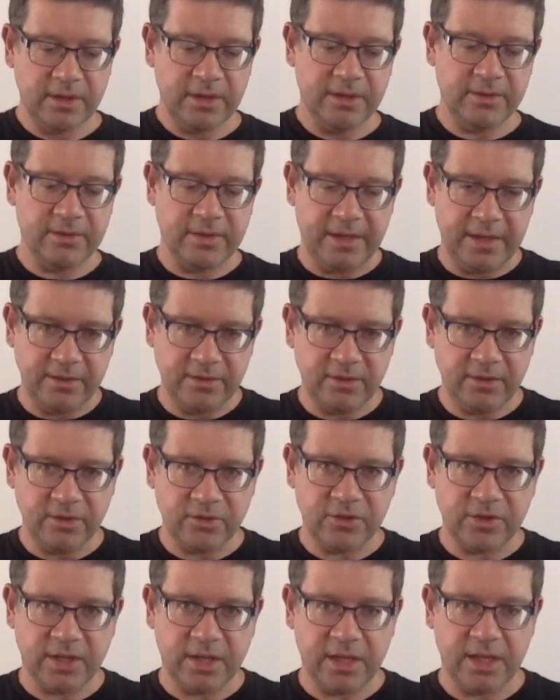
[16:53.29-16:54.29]
It's easy to
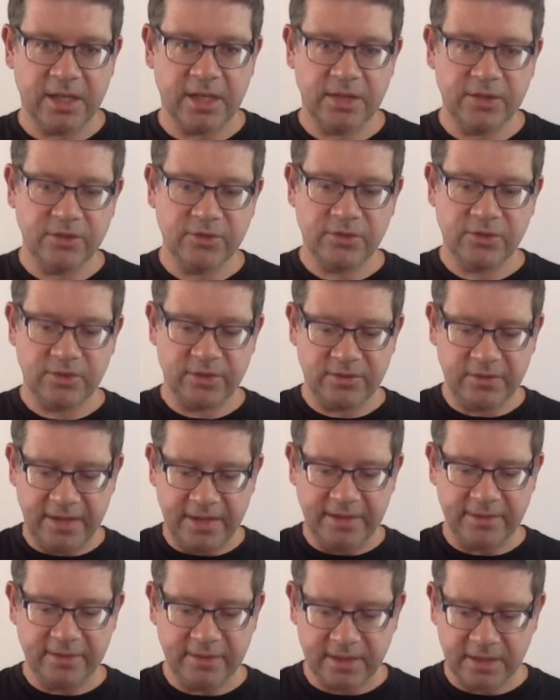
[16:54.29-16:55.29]
charge. It's
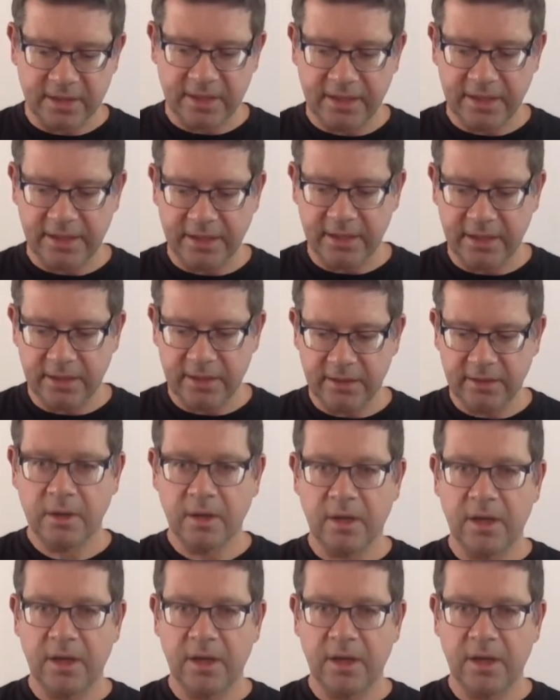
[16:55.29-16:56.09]
easy to clean.